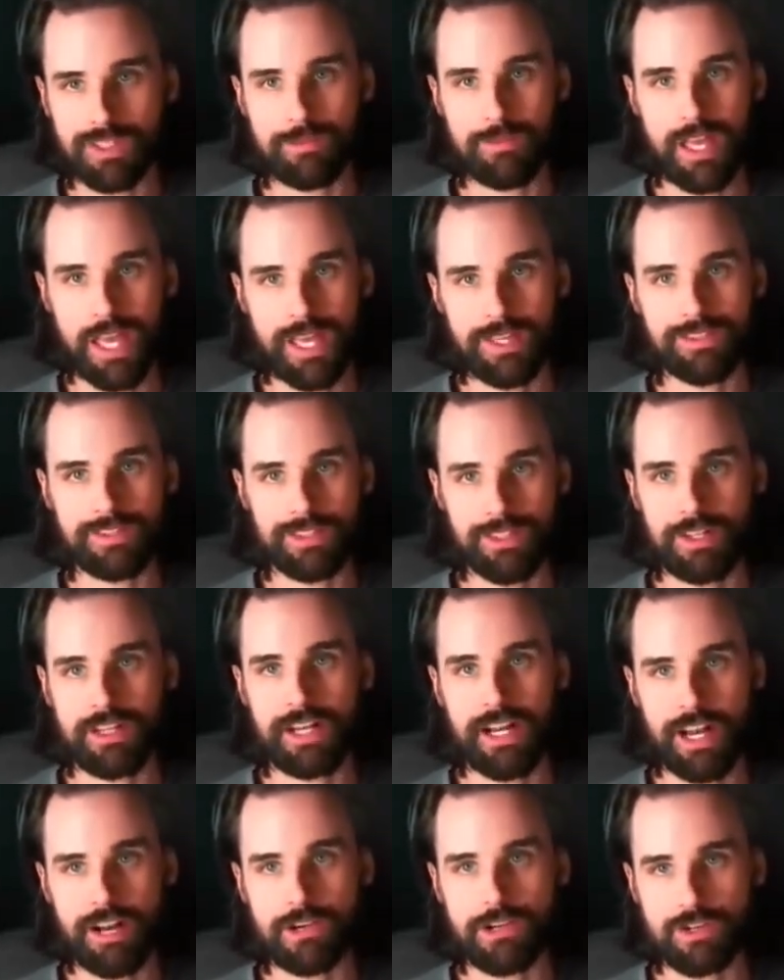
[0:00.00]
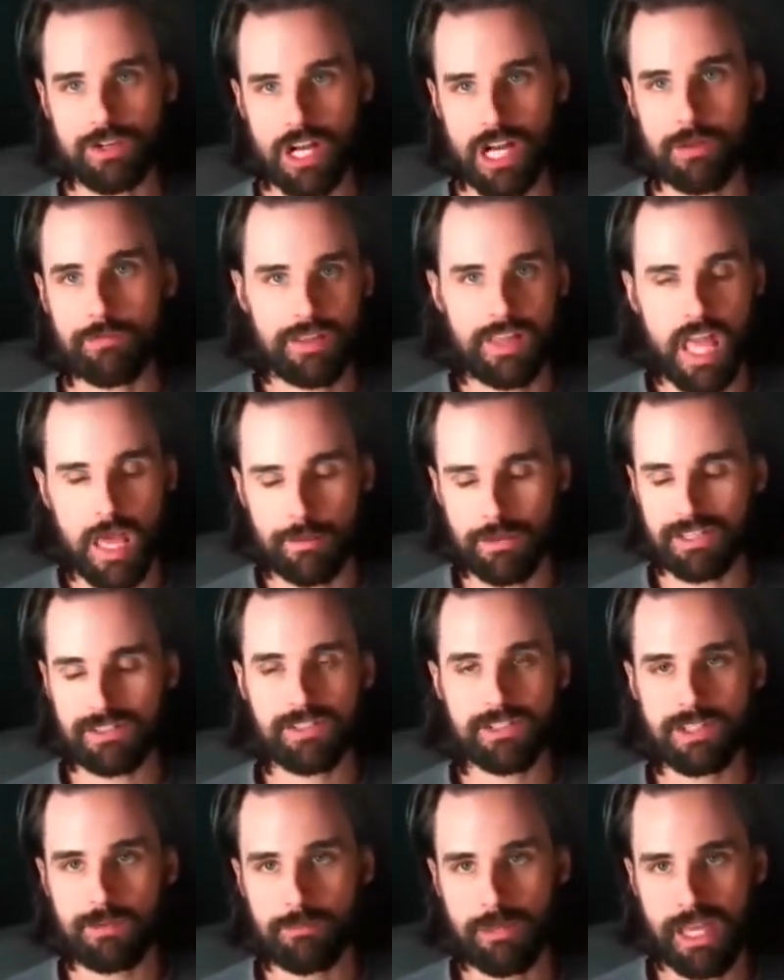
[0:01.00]
has done an airdrop. And because
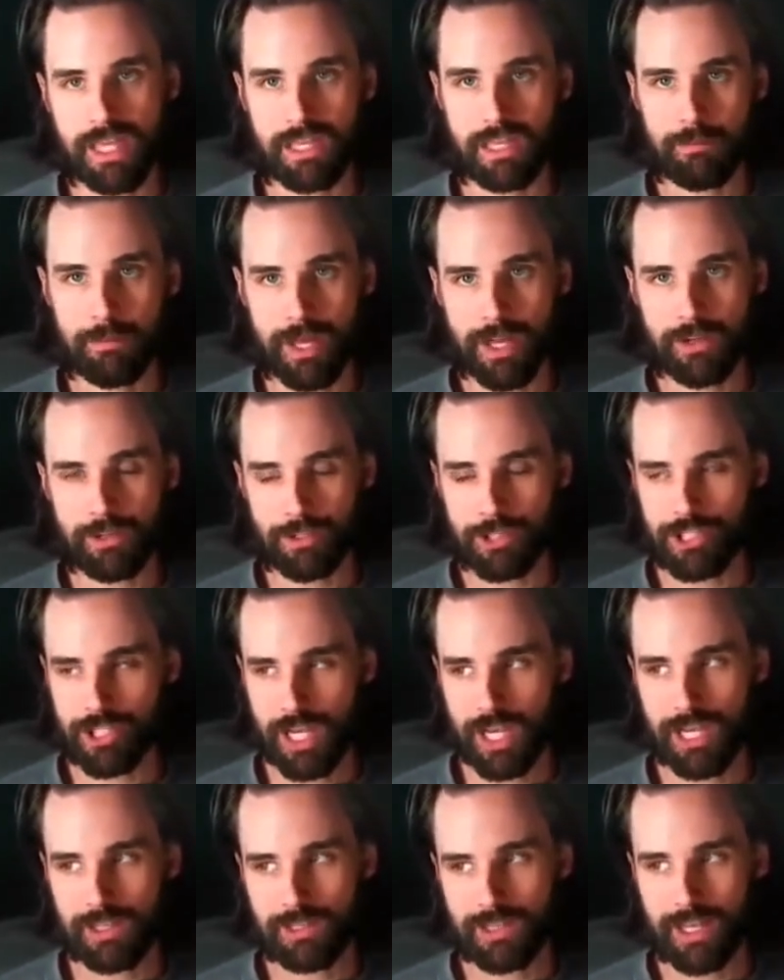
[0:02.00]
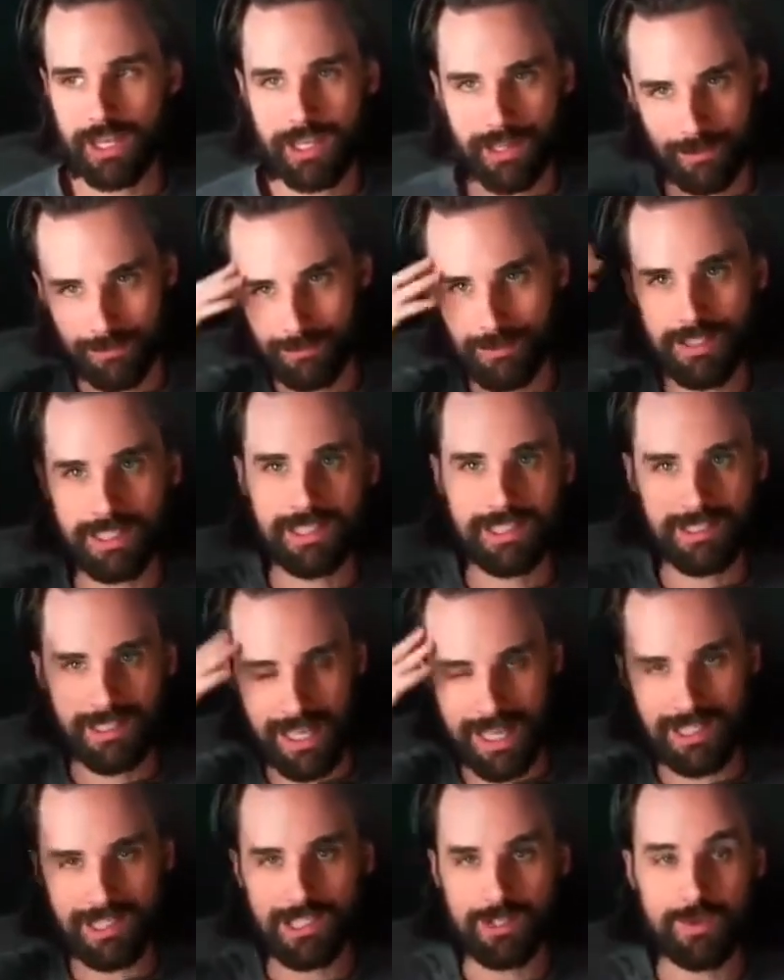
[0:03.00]
it's such a main competitor chain, like, it
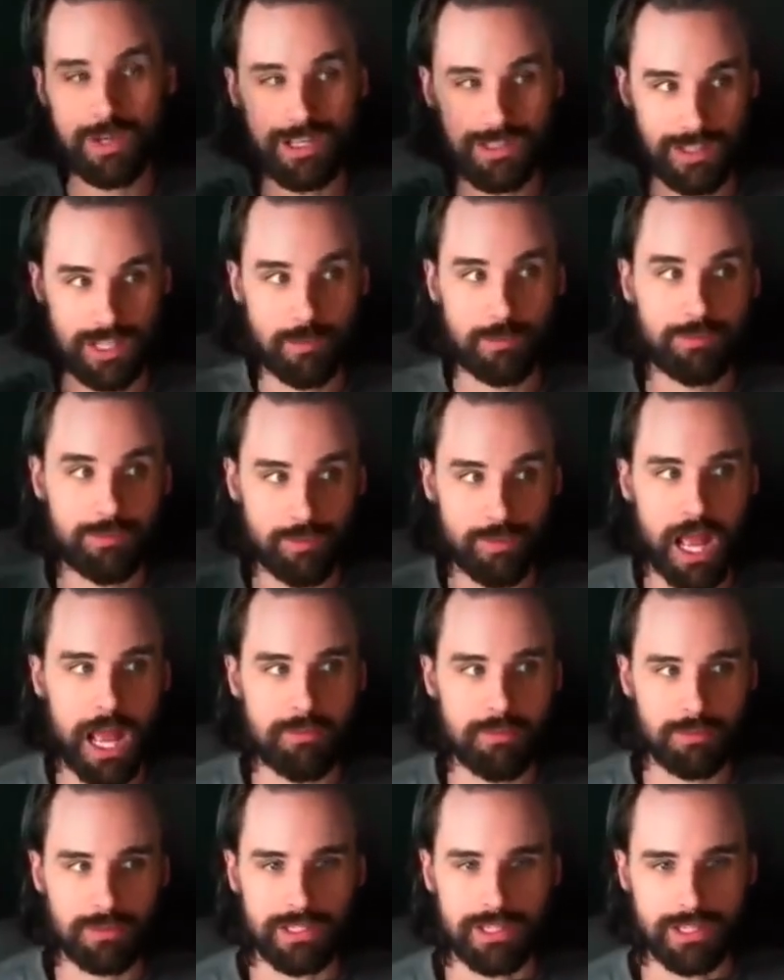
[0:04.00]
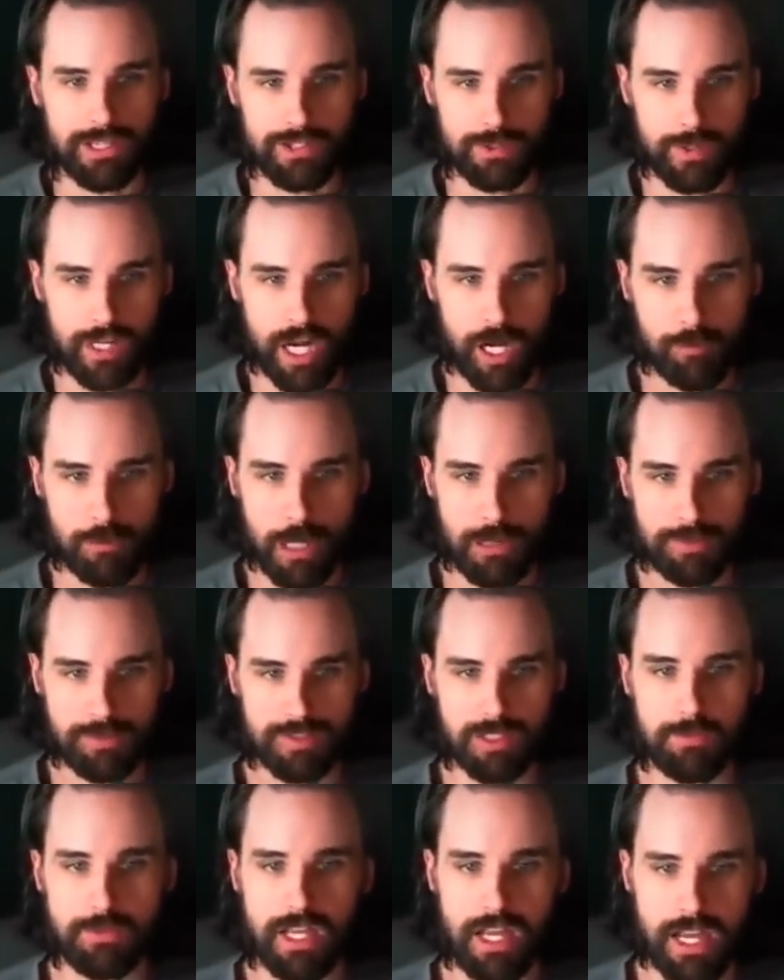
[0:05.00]
stands to reason they're probably going to do an airdrop of
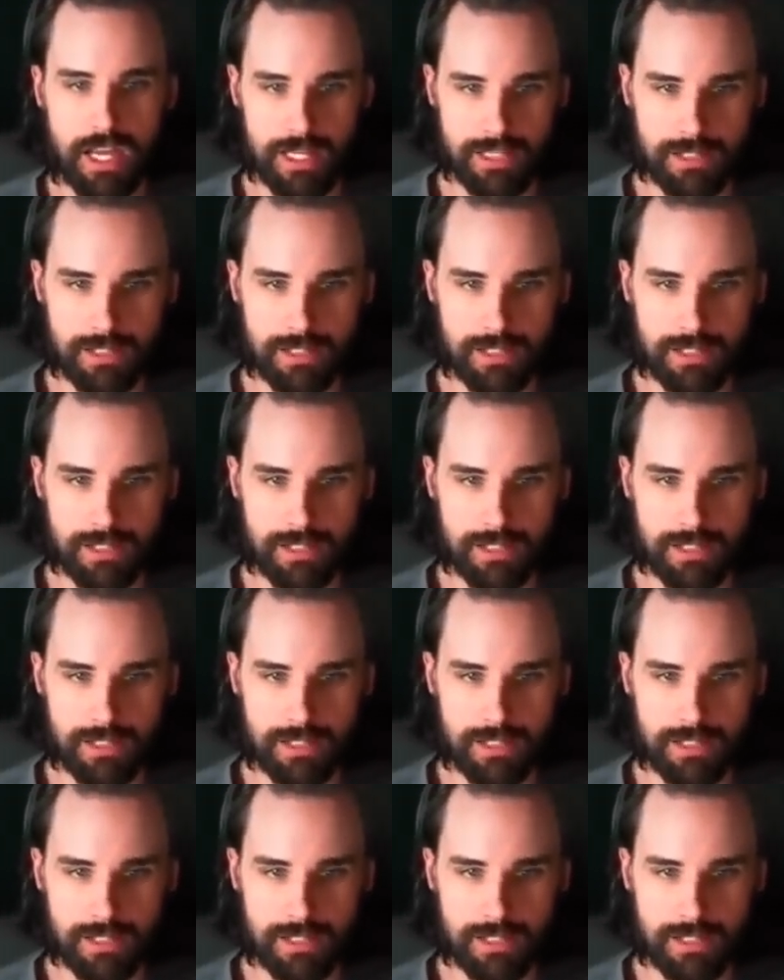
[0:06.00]
some kind.